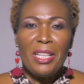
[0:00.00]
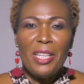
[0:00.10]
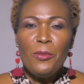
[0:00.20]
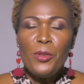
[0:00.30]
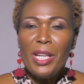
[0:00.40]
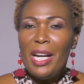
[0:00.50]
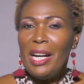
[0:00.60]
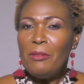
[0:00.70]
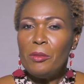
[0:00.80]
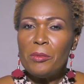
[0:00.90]
If we
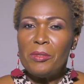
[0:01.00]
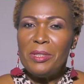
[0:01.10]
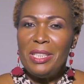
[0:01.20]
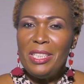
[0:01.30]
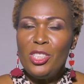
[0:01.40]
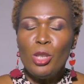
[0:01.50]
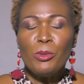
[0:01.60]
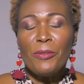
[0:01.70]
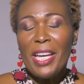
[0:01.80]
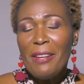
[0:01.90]
have, in terms
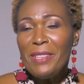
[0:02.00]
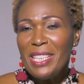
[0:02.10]
of heavy